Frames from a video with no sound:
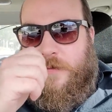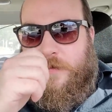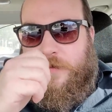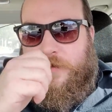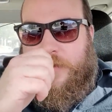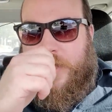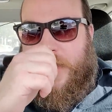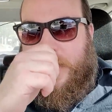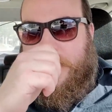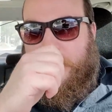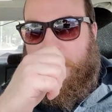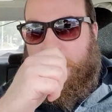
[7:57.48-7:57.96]

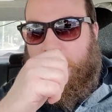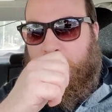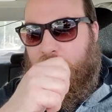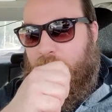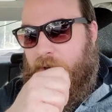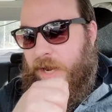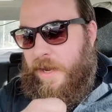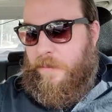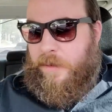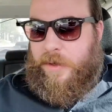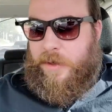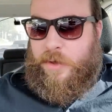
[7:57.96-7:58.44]
take the
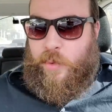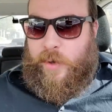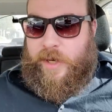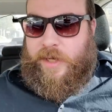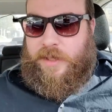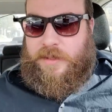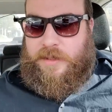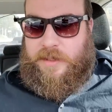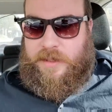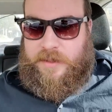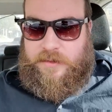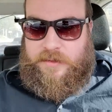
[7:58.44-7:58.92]
frame and
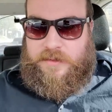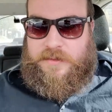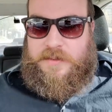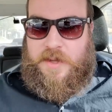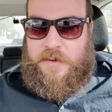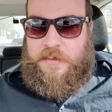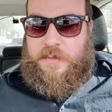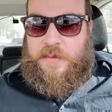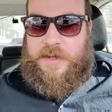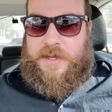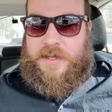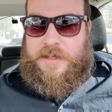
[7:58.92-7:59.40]
quickly
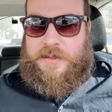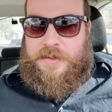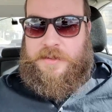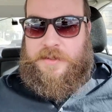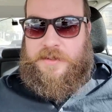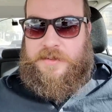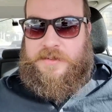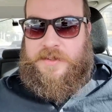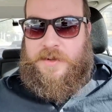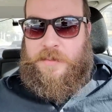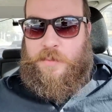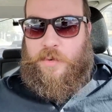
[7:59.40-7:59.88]
stuff it
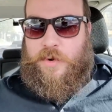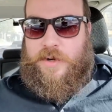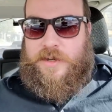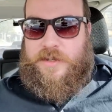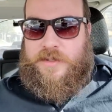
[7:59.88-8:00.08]
into somewhere